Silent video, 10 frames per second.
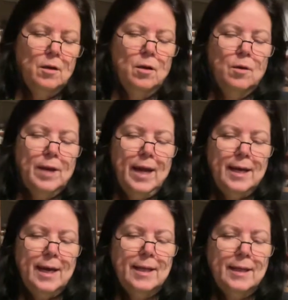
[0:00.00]
Okay,
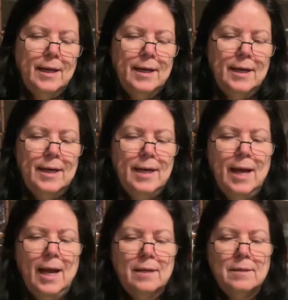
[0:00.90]
and then he
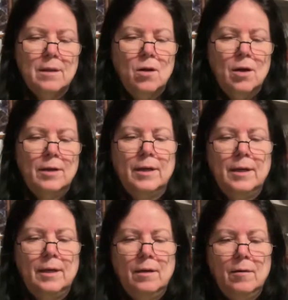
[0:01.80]
has on
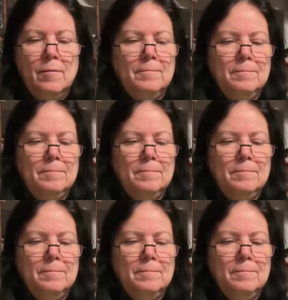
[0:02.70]
here,